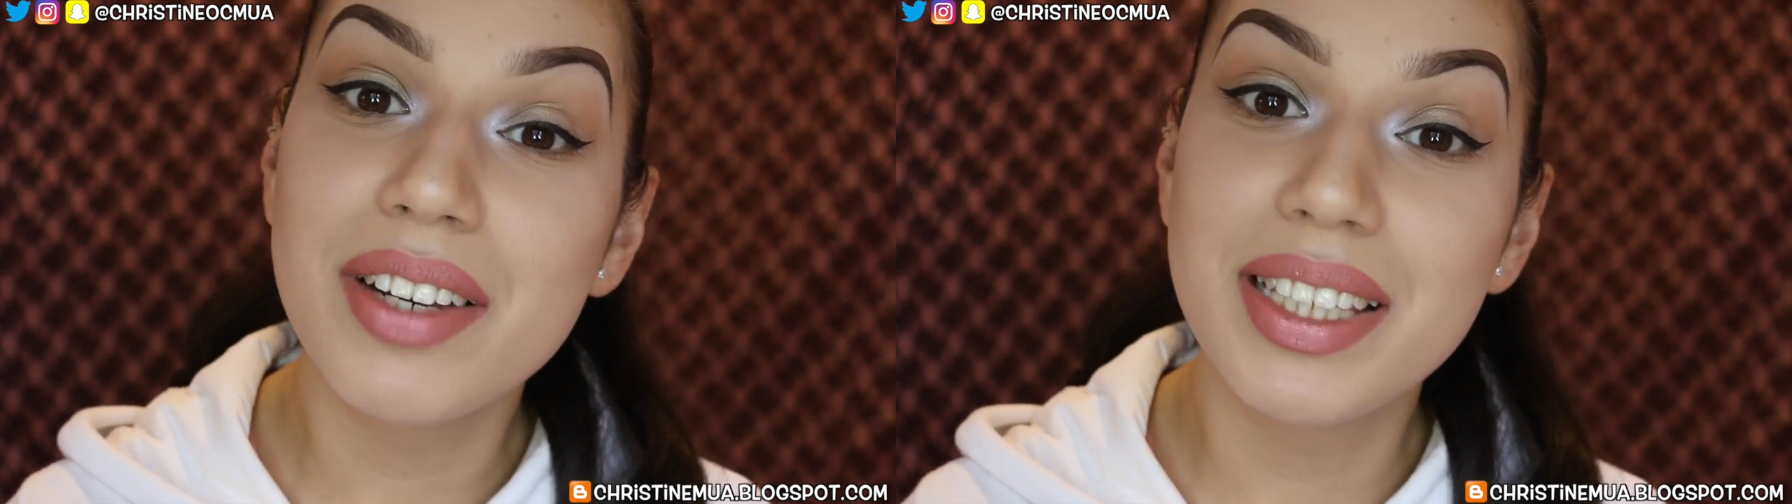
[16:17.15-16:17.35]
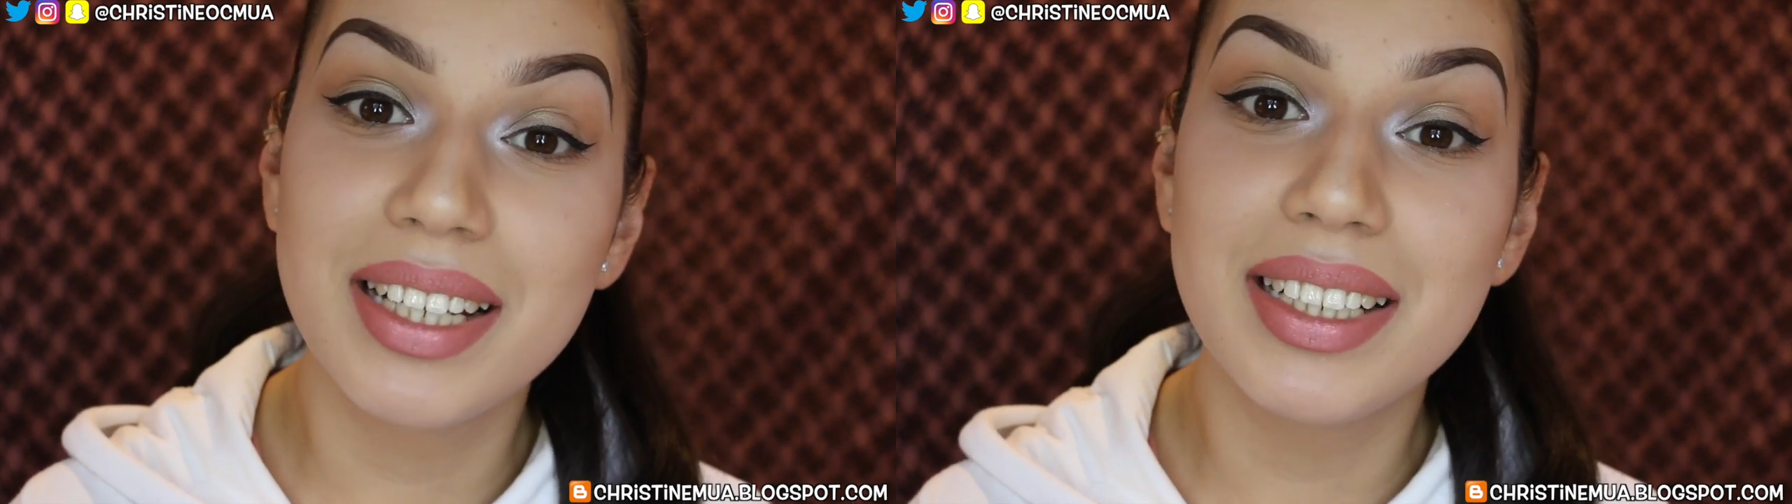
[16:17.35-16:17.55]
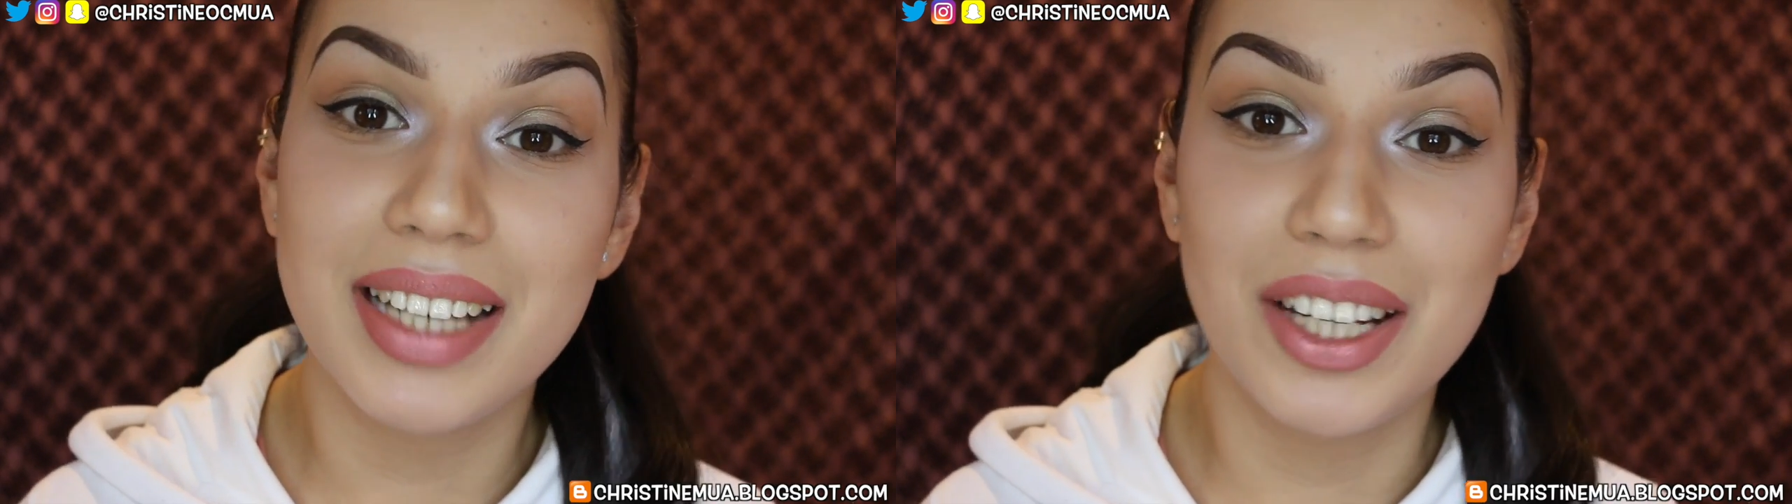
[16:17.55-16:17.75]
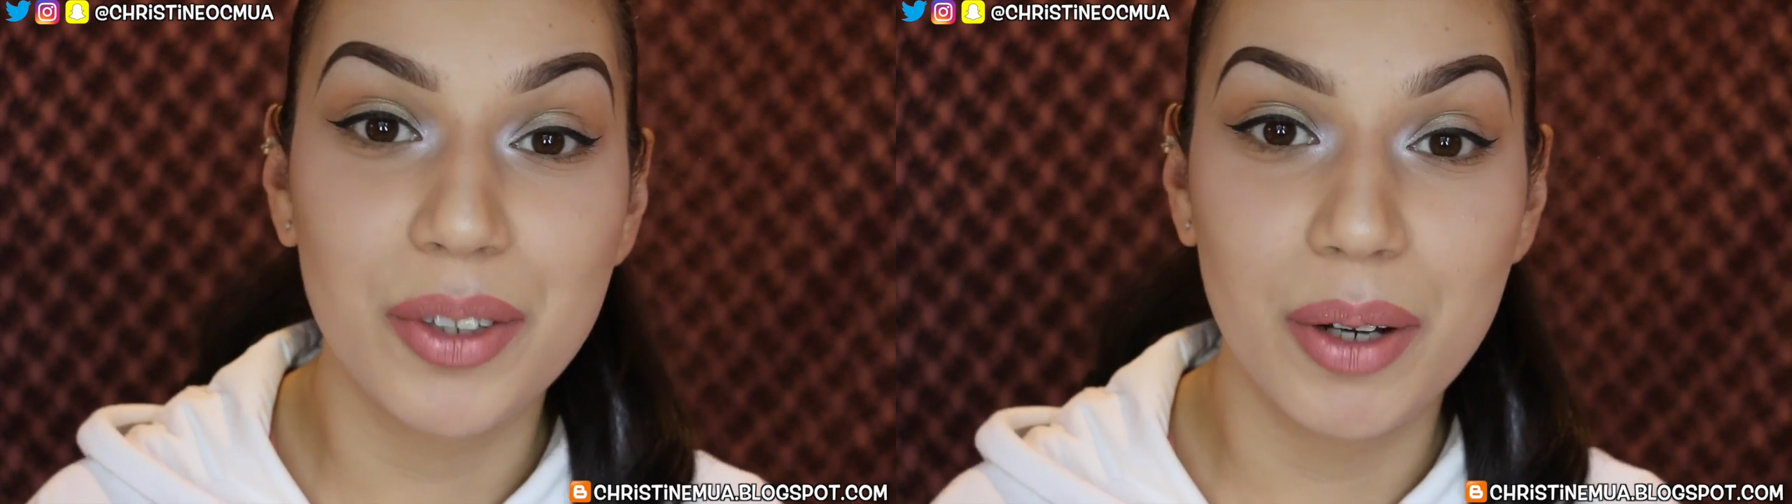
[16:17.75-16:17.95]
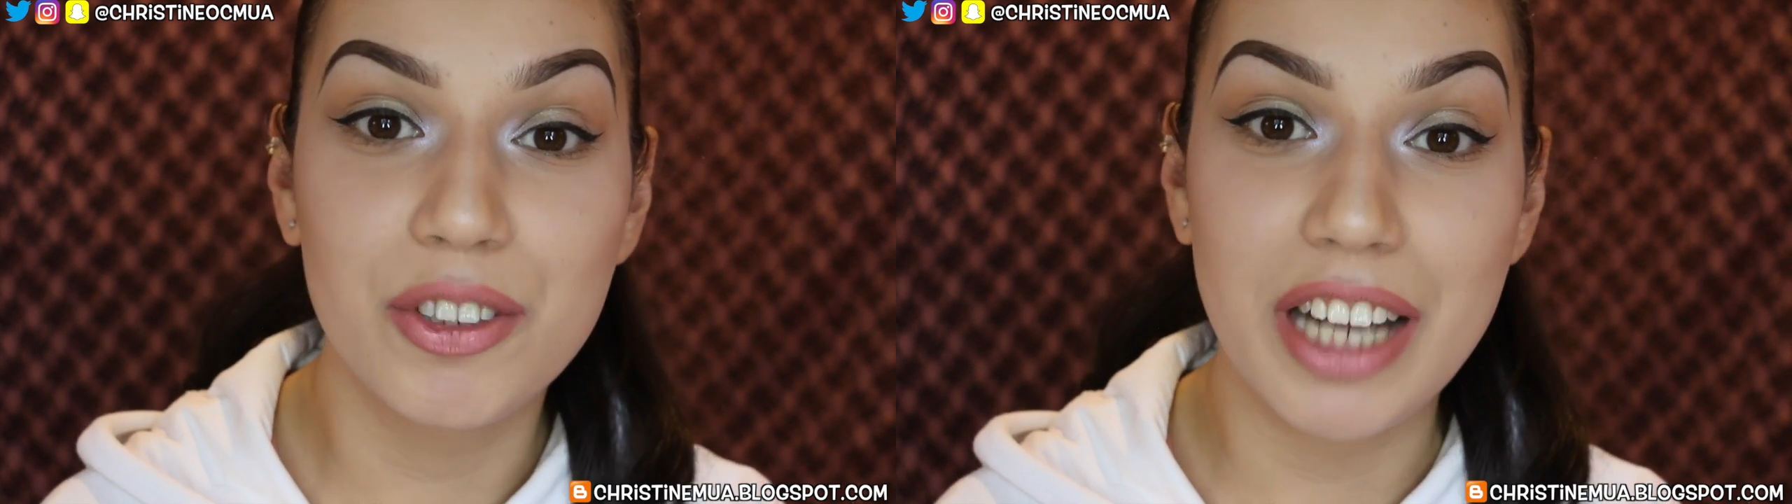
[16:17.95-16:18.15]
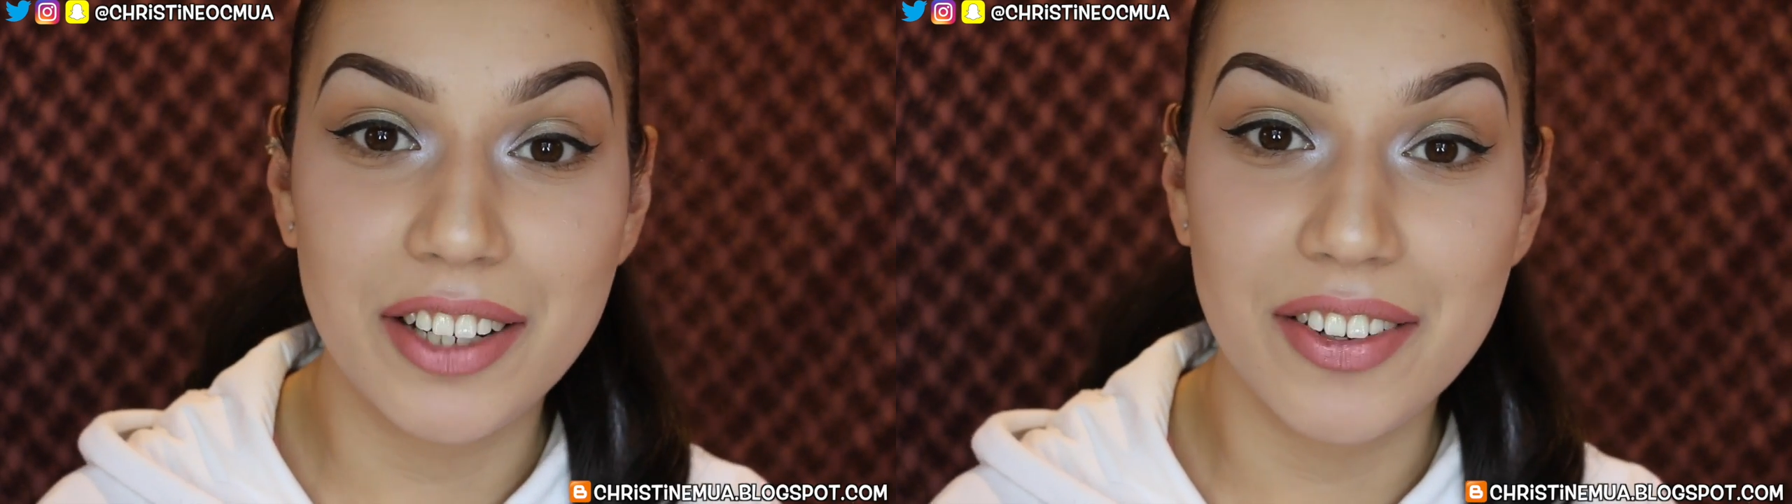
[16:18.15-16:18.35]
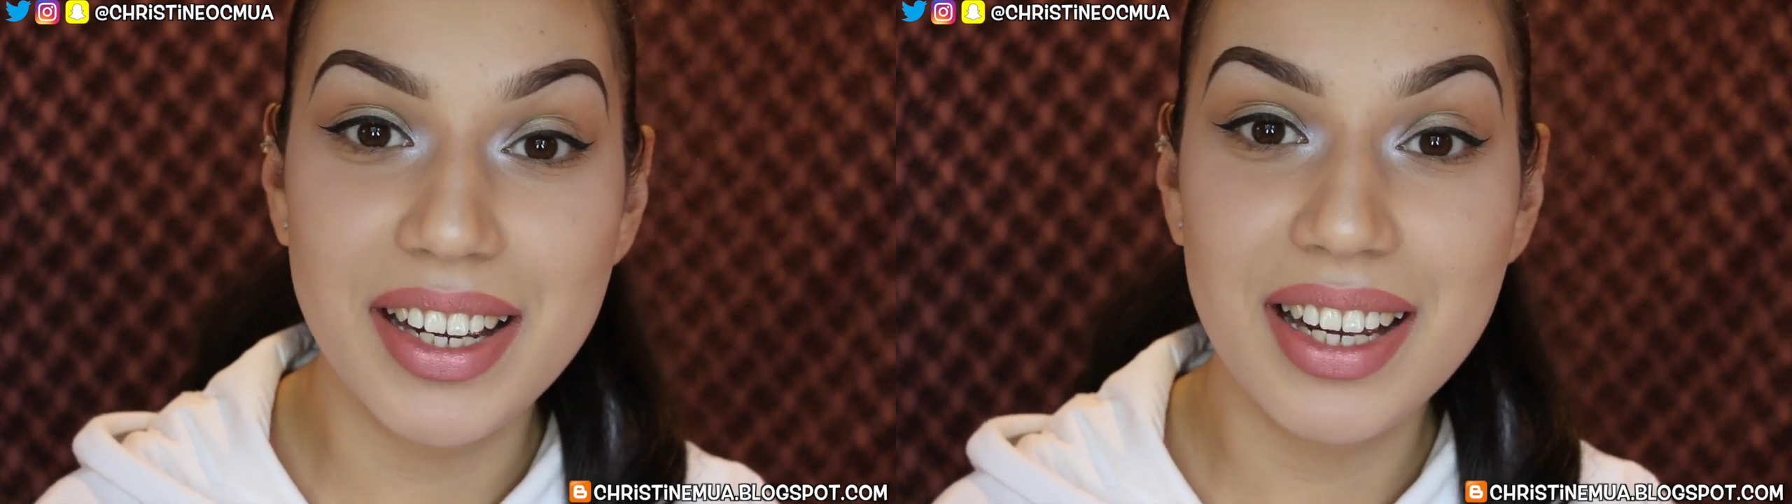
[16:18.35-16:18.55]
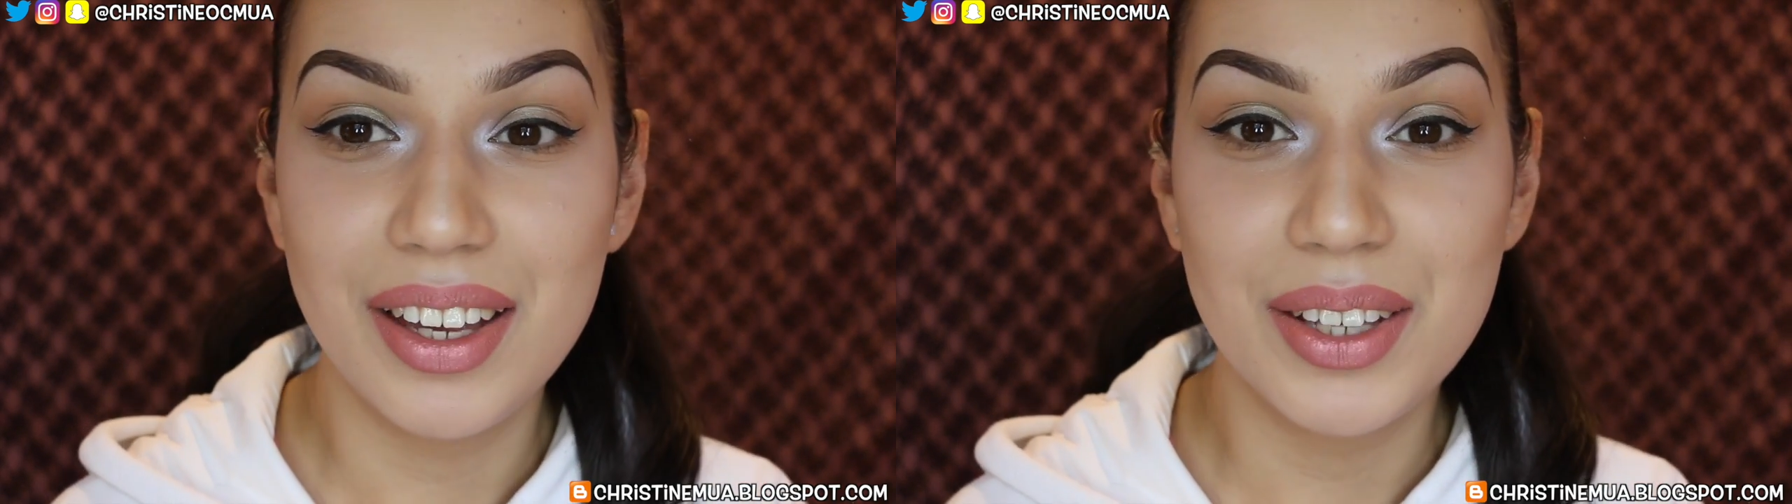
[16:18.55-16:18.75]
single day throughout January,